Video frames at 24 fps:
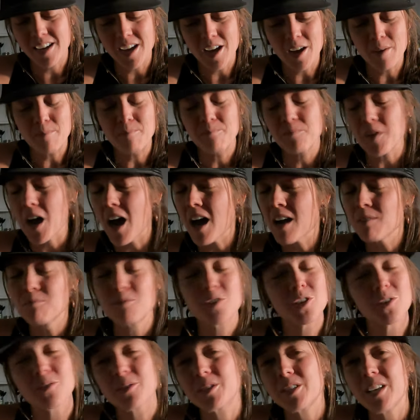I'm
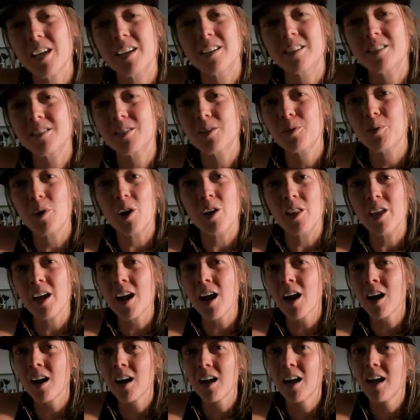so excited to see you all
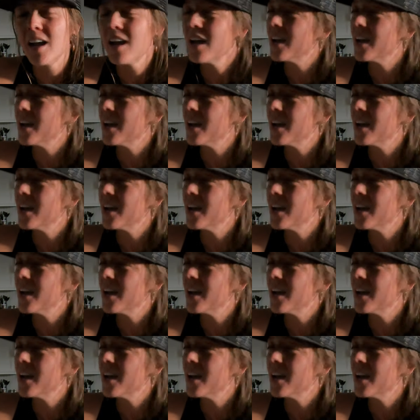there,